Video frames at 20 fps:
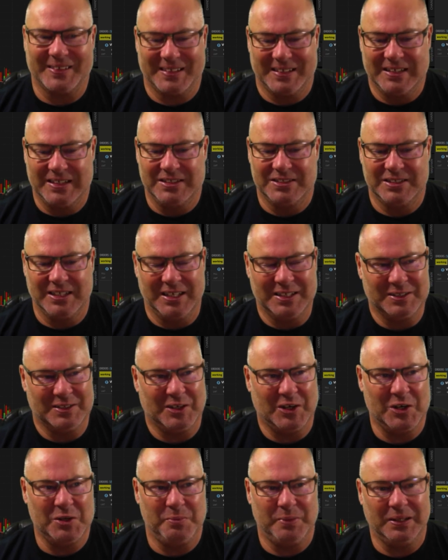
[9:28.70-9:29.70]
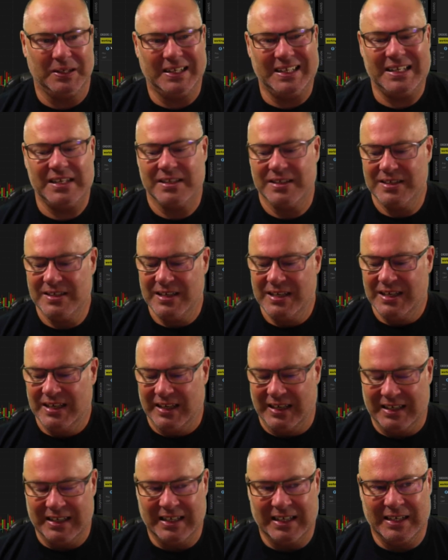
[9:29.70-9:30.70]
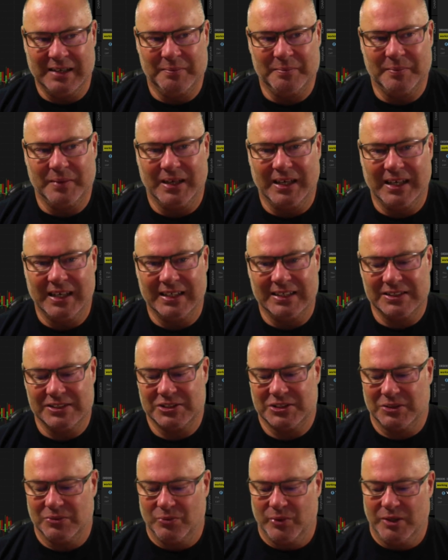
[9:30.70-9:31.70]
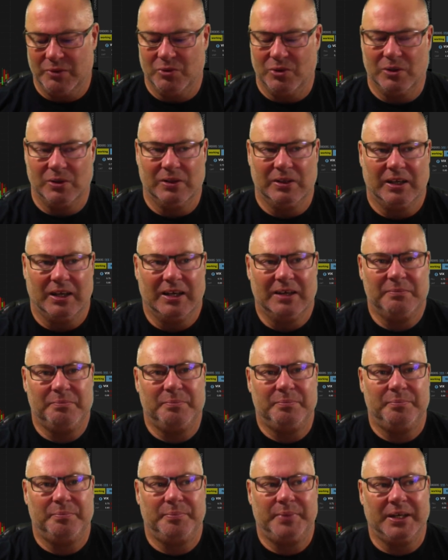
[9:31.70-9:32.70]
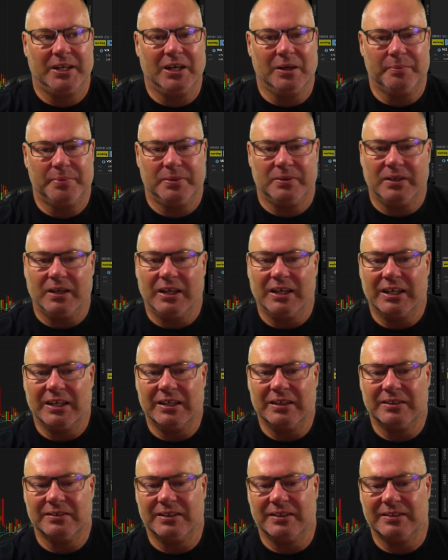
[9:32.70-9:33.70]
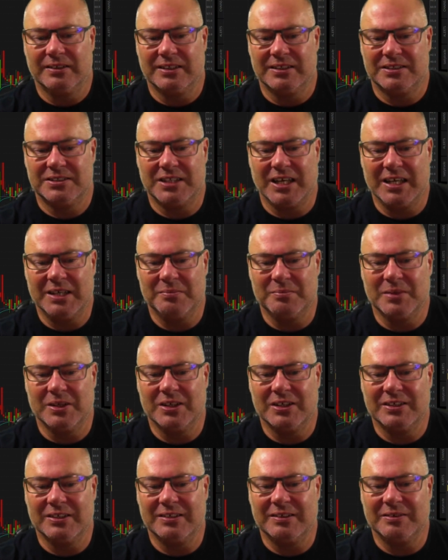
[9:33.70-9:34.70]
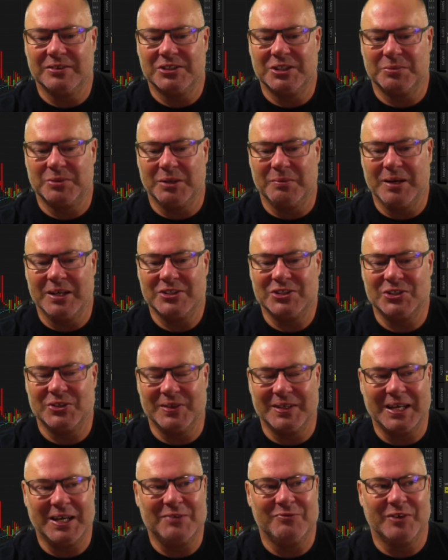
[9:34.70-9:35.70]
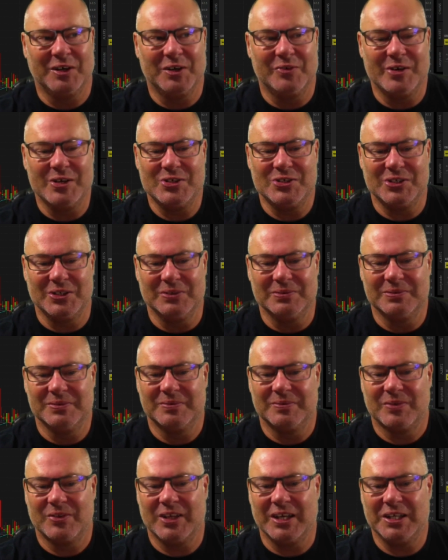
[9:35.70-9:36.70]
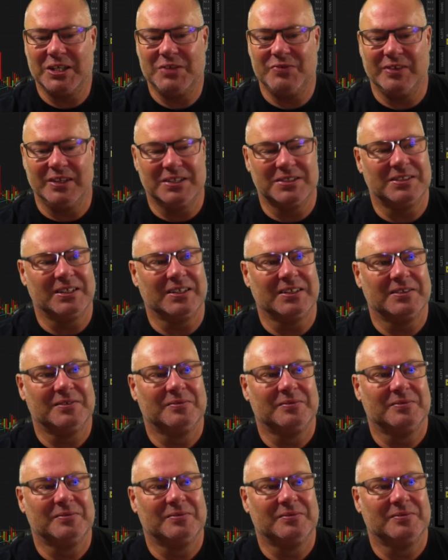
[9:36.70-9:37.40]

he said hopingly, and we will pick up the same subject matter again very, very soon. Thank you for listening.